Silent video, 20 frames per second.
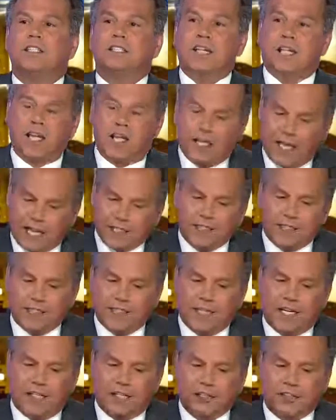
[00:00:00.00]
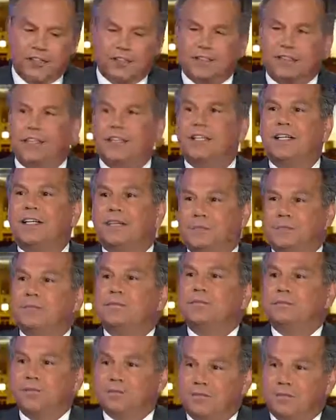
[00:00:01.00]
to collect intelligence. You know what? I have
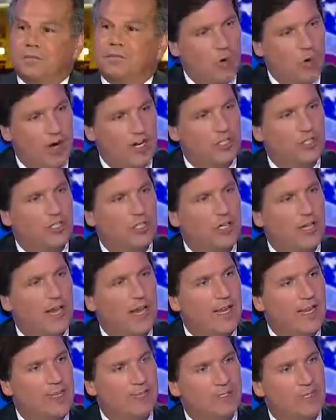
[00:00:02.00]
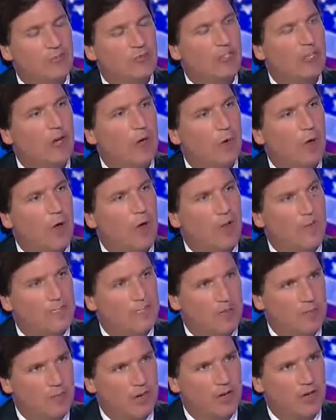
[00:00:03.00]
a right question any assumption
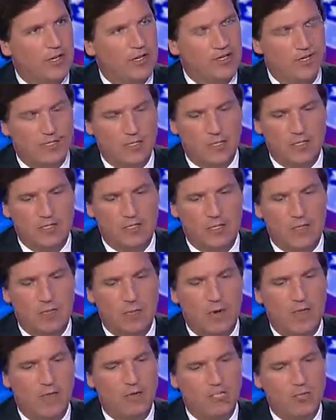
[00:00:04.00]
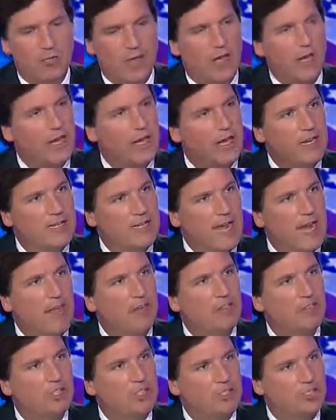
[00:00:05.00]
Absolutely. American of course citizen, you do. whether it's And I have a right
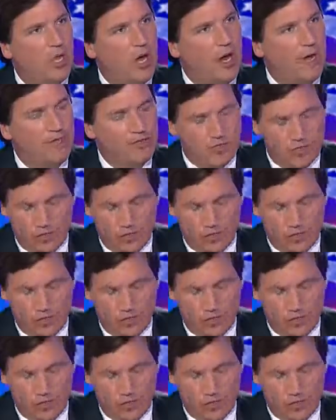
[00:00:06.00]
to assert